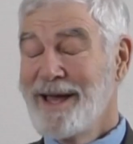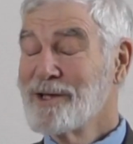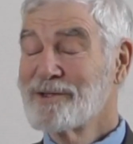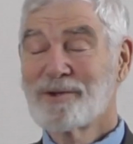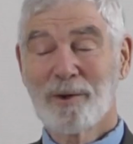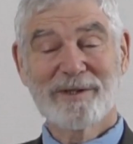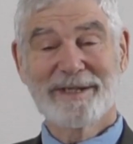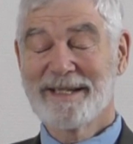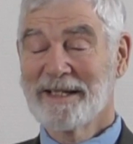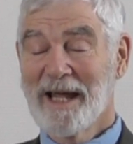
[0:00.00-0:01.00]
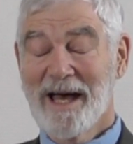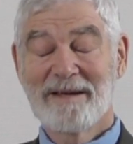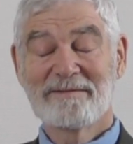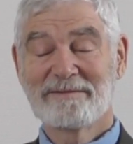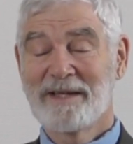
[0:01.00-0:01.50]
He is totally
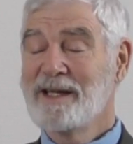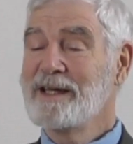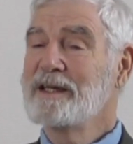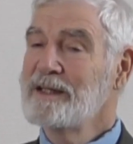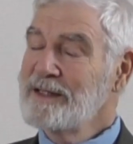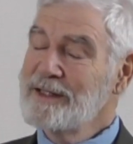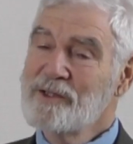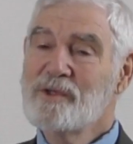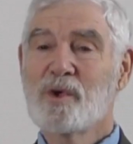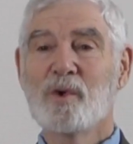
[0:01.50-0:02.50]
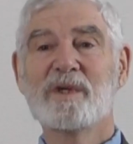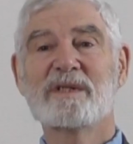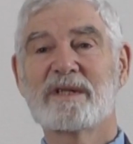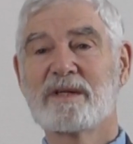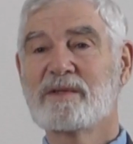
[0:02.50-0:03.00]
alive. He is who he
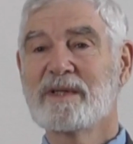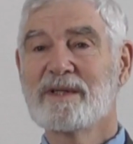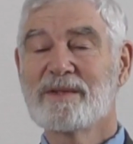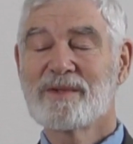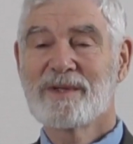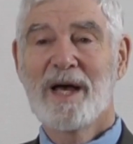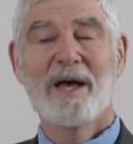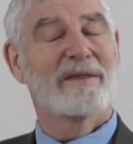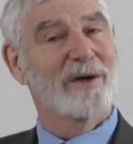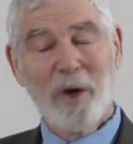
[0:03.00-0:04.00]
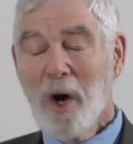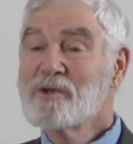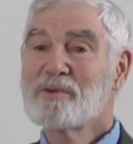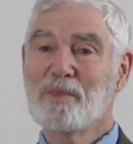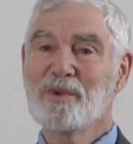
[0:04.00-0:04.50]
says he is. The
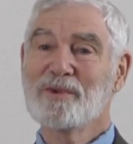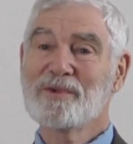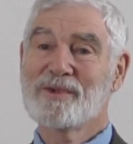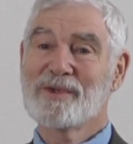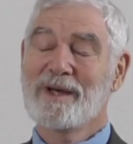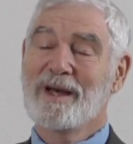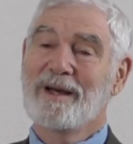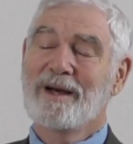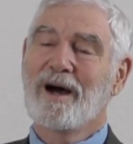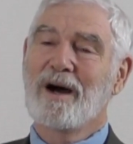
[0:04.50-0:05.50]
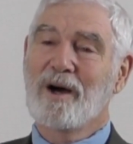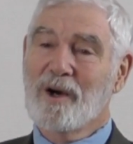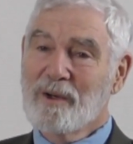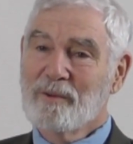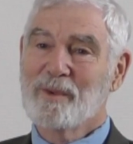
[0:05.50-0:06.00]
Gospels
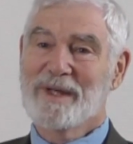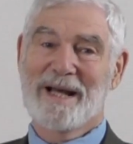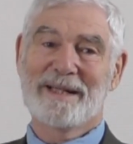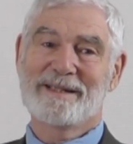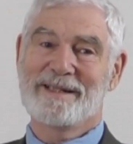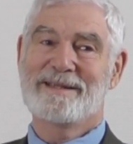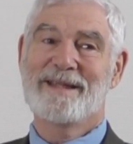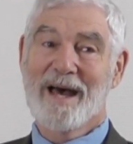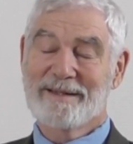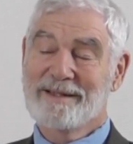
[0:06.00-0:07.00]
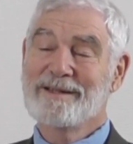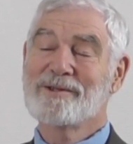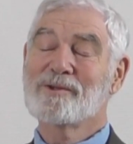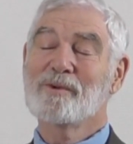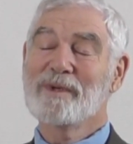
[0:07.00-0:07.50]
are reality. That
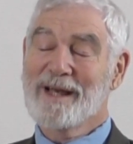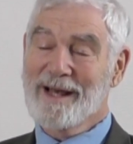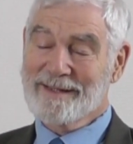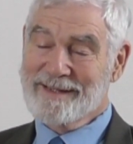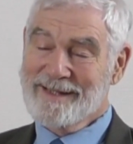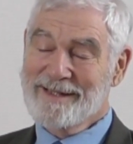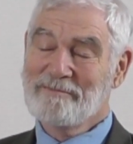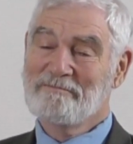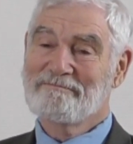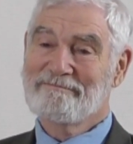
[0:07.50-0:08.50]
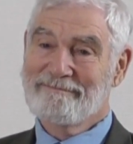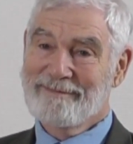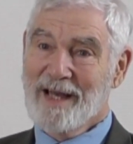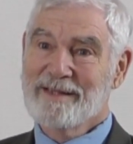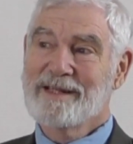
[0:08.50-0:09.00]
is reality.
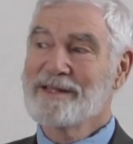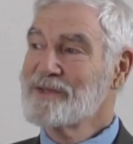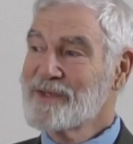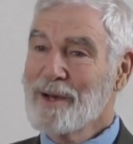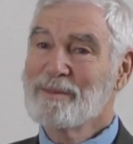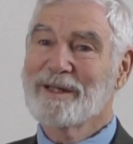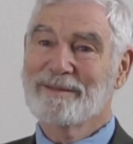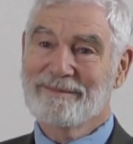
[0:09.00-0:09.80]
And he is coming.